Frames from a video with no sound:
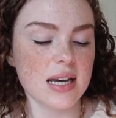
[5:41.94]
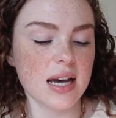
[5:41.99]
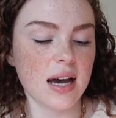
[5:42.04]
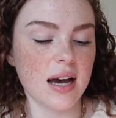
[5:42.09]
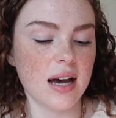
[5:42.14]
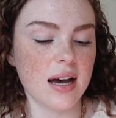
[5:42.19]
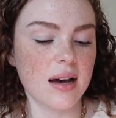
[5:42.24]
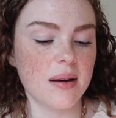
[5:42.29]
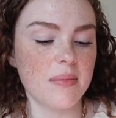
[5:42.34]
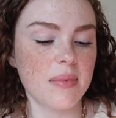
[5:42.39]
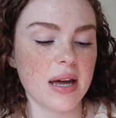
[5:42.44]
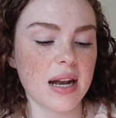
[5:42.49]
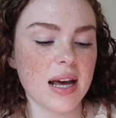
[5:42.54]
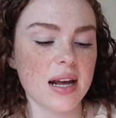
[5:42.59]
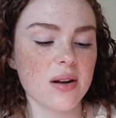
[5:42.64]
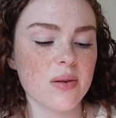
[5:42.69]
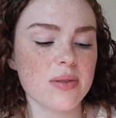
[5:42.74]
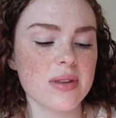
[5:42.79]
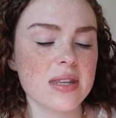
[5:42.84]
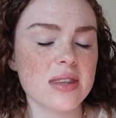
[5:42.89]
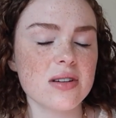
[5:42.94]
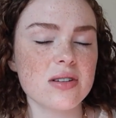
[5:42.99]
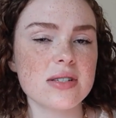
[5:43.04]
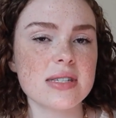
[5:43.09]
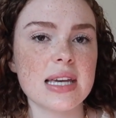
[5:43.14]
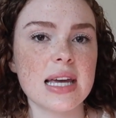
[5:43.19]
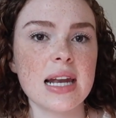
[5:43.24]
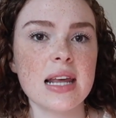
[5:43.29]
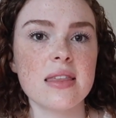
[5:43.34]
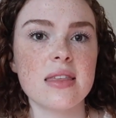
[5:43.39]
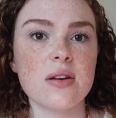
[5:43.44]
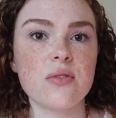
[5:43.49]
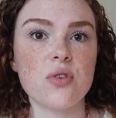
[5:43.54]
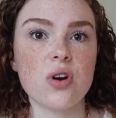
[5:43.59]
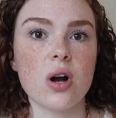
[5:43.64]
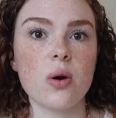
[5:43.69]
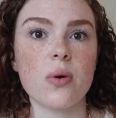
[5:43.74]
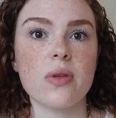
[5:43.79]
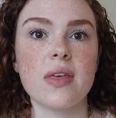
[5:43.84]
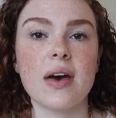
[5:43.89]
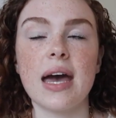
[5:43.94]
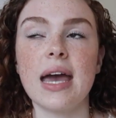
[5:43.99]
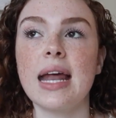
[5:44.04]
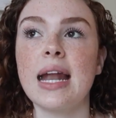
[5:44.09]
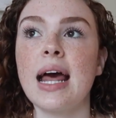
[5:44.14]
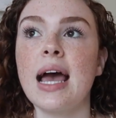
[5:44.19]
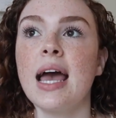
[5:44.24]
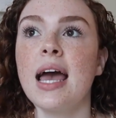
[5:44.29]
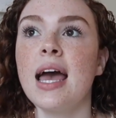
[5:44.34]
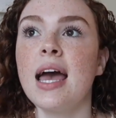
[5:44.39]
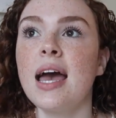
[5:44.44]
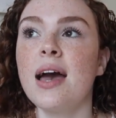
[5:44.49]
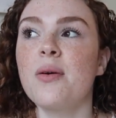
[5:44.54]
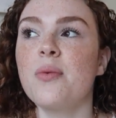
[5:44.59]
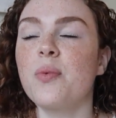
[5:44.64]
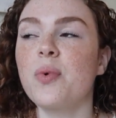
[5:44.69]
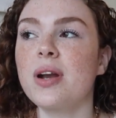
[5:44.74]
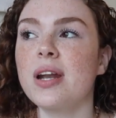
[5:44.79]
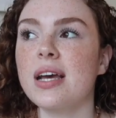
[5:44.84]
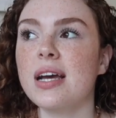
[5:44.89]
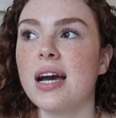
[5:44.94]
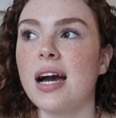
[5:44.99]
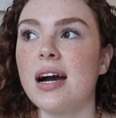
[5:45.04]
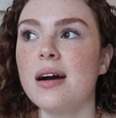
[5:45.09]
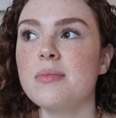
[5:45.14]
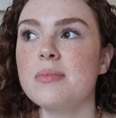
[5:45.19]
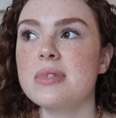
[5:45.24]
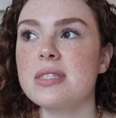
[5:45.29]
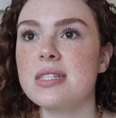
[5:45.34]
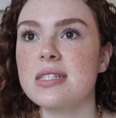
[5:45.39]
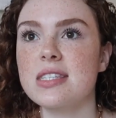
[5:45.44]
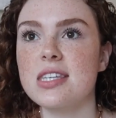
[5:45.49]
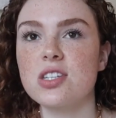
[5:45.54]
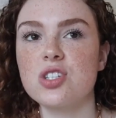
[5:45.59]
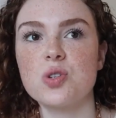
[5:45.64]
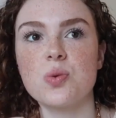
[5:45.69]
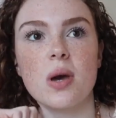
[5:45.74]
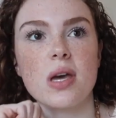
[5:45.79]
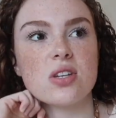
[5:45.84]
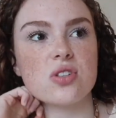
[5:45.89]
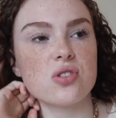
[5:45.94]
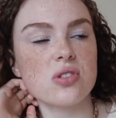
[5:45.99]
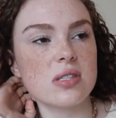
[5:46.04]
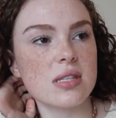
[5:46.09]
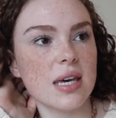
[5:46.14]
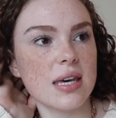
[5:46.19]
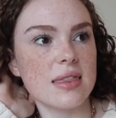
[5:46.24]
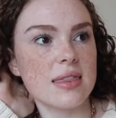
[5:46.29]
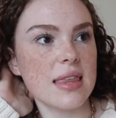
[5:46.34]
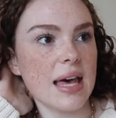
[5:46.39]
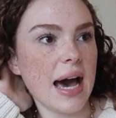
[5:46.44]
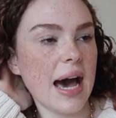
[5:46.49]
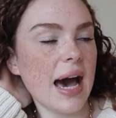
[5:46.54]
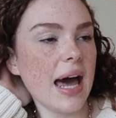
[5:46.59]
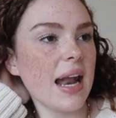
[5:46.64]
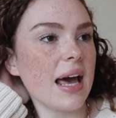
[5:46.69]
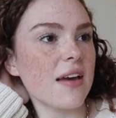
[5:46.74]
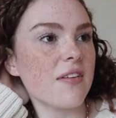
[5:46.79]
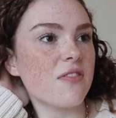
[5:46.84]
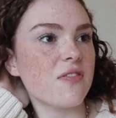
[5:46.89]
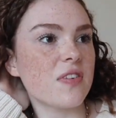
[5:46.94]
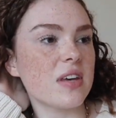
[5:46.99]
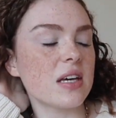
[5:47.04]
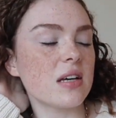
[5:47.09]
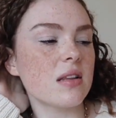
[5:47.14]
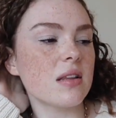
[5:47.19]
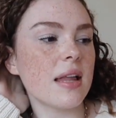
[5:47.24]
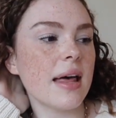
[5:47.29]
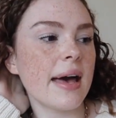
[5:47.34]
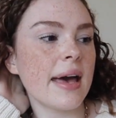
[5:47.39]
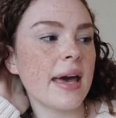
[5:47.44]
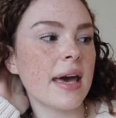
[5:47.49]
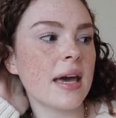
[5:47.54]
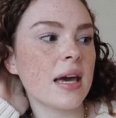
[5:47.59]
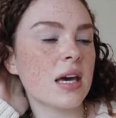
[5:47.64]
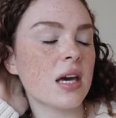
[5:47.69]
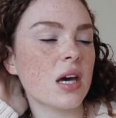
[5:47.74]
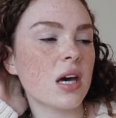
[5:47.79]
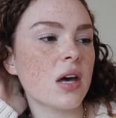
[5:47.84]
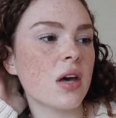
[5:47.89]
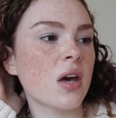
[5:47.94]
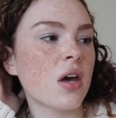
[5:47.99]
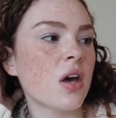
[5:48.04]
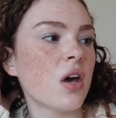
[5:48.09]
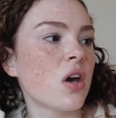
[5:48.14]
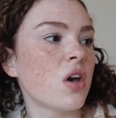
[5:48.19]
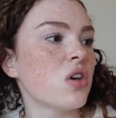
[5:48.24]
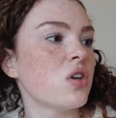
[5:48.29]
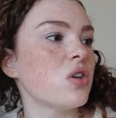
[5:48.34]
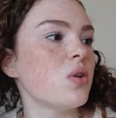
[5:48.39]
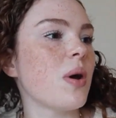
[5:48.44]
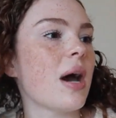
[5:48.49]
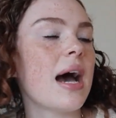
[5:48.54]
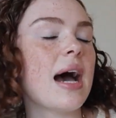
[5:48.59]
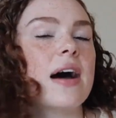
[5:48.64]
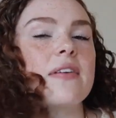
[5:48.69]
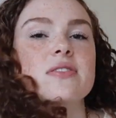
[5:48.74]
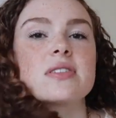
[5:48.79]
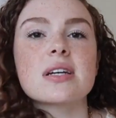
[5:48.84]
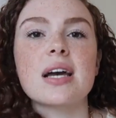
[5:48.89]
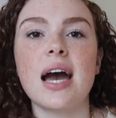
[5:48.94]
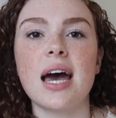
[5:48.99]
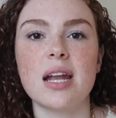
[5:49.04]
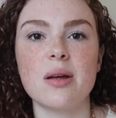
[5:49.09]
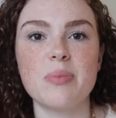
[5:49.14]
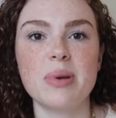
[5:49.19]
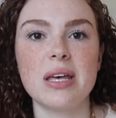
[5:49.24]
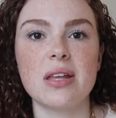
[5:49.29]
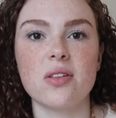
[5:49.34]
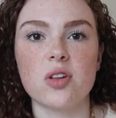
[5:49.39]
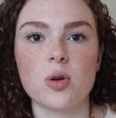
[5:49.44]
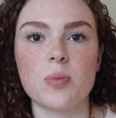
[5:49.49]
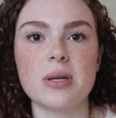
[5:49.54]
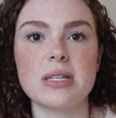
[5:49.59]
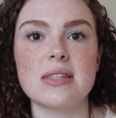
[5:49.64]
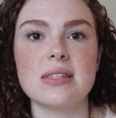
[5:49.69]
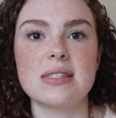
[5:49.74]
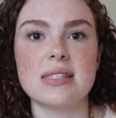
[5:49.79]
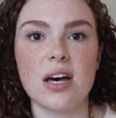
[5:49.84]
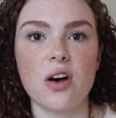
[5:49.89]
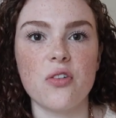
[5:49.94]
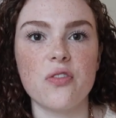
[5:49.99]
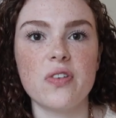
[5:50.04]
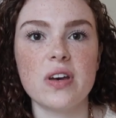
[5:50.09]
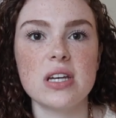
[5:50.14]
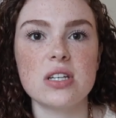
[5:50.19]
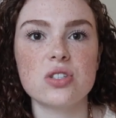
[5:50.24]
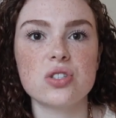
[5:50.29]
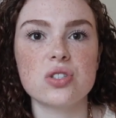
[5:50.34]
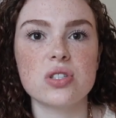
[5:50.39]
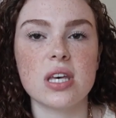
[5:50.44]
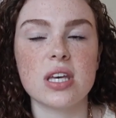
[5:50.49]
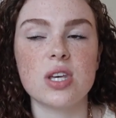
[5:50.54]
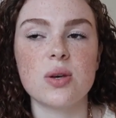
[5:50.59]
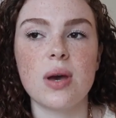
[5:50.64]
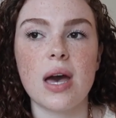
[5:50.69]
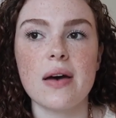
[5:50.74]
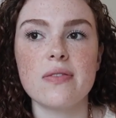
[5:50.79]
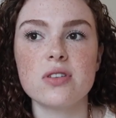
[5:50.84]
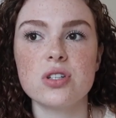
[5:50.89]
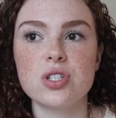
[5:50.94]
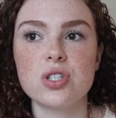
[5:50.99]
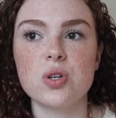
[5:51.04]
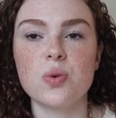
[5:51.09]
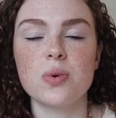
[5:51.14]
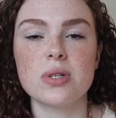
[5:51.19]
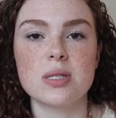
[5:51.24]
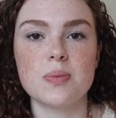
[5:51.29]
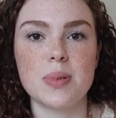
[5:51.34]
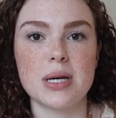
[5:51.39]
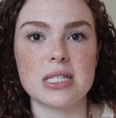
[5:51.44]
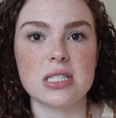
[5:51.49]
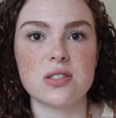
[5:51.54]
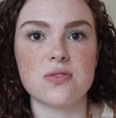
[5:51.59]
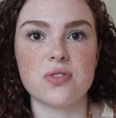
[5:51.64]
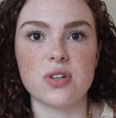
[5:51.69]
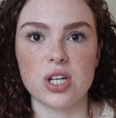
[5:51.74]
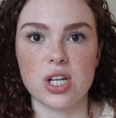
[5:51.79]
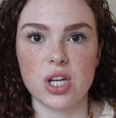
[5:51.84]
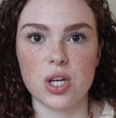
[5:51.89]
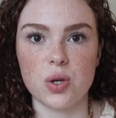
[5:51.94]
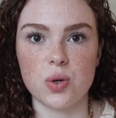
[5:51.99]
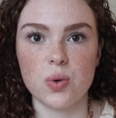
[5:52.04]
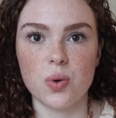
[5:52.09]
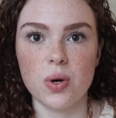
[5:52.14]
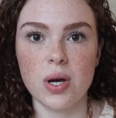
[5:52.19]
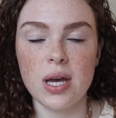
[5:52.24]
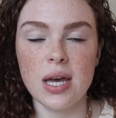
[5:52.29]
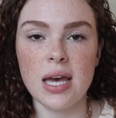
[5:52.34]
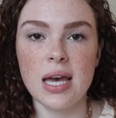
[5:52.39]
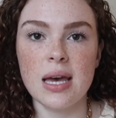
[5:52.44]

And I don't think there's anything wrong with that. And when it comes to situations like that, I feel like you have to kind of be a little bit selfish. Like, you have to do what's best for you,